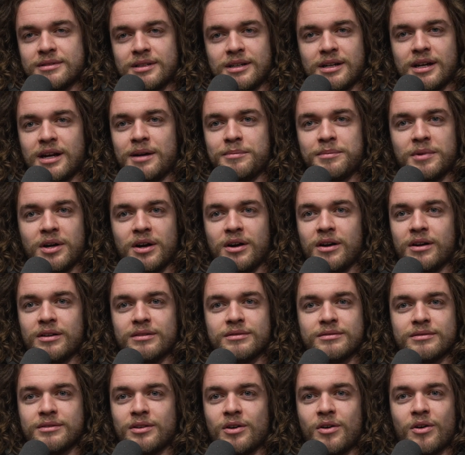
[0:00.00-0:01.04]
I'm not
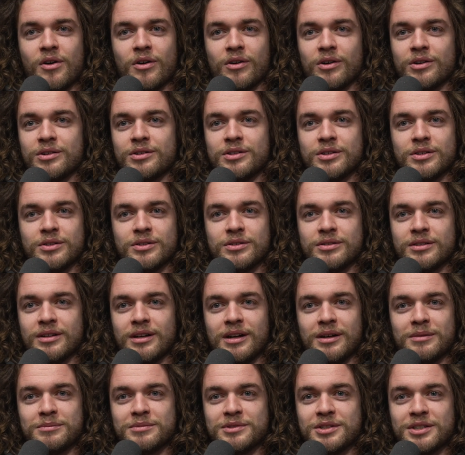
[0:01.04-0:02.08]
hard, dude.
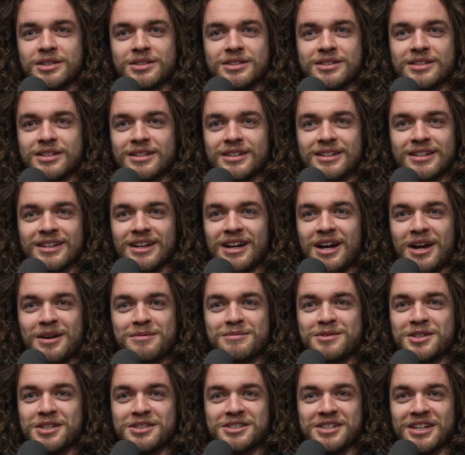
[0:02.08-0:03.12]
I'm just
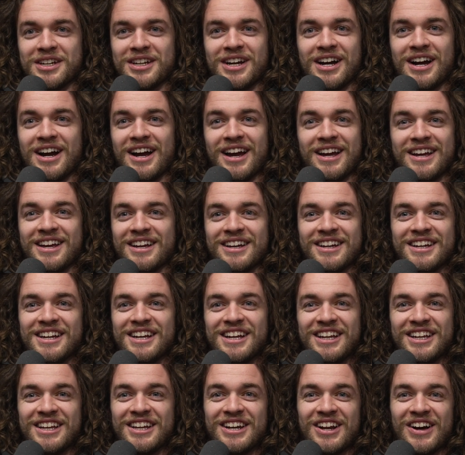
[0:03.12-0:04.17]
a guy,
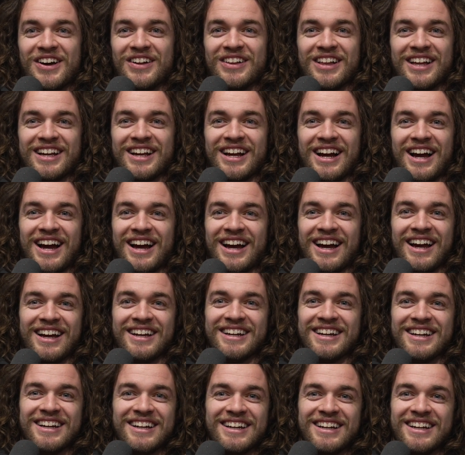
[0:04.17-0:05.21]
you know, like
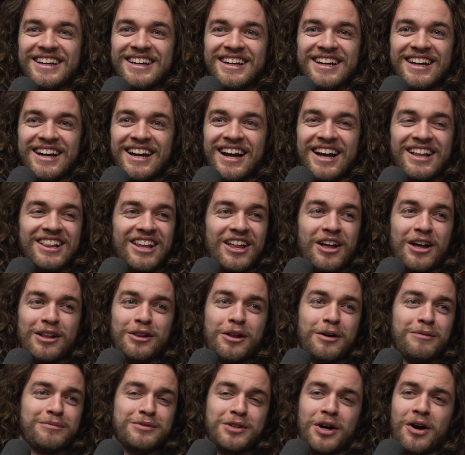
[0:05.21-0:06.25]
I
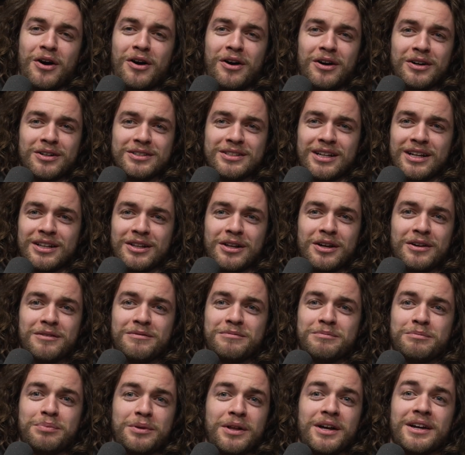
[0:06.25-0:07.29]
love dogs. I
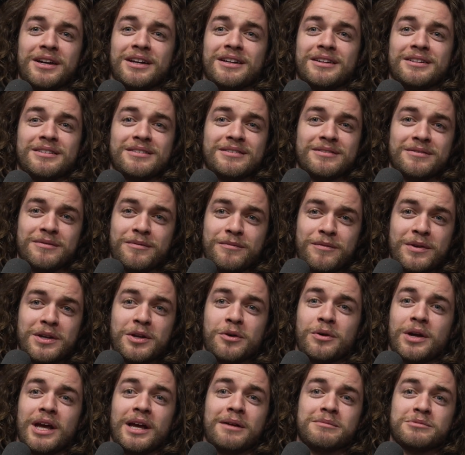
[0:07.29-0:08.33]
love playing
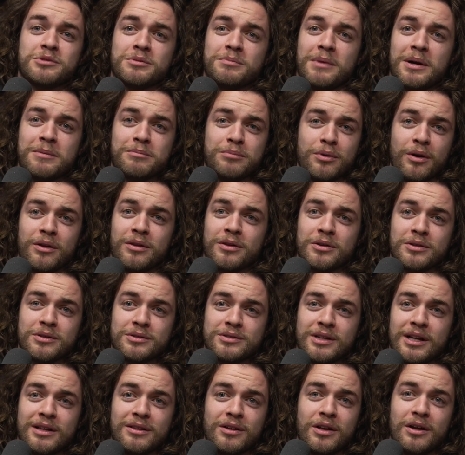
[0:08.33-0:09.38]
video games with my
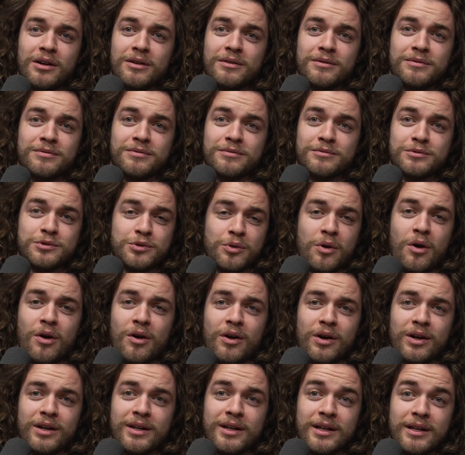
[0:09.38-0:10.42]
brothers. I love
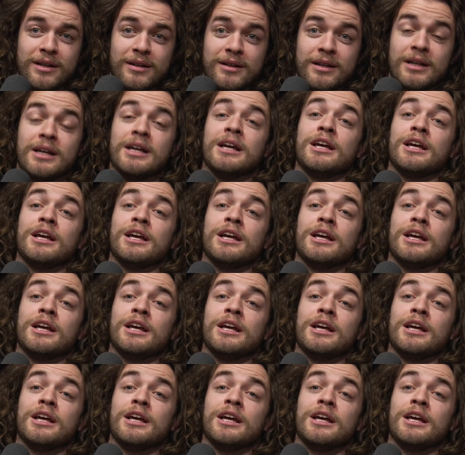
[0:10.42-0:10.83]
drawing. And